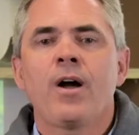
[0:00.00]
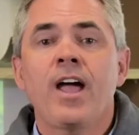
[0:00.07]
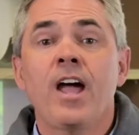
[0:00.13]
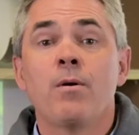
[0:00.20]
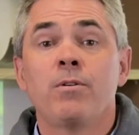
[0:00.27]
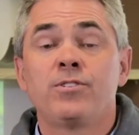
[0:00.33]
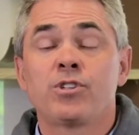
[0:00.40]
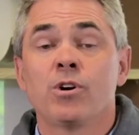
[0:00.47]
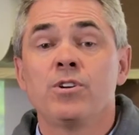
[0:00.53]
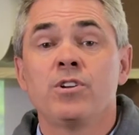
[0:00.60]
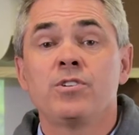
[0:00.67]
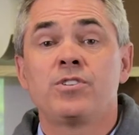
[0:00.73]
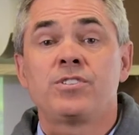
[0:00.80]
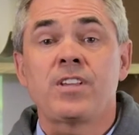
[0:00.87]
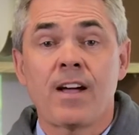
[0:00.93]
Okay, we've shown
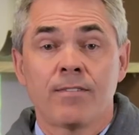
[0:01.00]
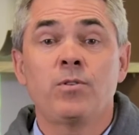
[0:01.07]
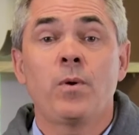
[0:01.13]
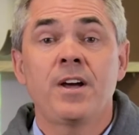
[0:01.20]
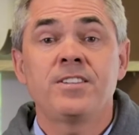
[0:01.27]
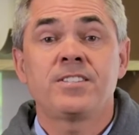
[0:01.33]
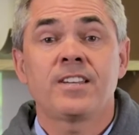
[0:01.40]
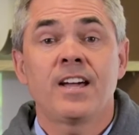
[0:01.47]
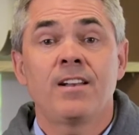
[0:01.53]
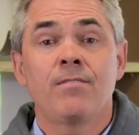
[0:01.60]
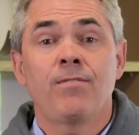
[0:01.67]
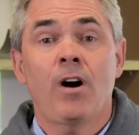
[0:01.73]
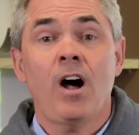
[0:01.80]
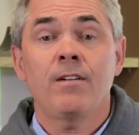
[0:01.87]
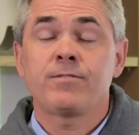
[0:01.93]
you seven ways to get
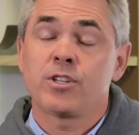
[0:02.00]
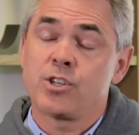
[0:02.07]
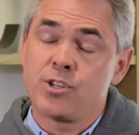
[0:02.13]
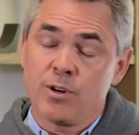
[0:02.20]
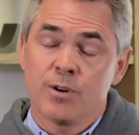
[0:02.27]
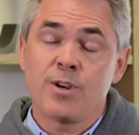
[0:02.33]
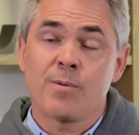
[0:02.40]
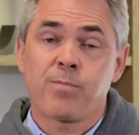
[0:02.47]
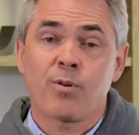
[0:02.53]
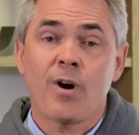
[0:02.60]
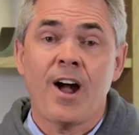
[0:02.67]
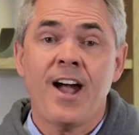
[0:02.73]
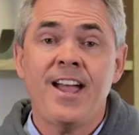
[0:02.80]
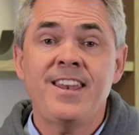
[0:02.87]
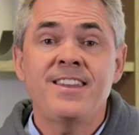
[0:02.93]
involved to show your
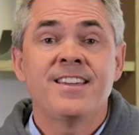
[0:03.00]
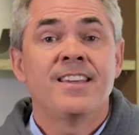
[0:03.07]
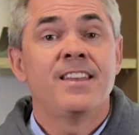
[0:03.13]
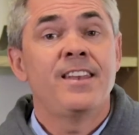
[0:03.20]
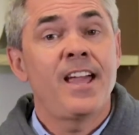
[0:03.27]
pride.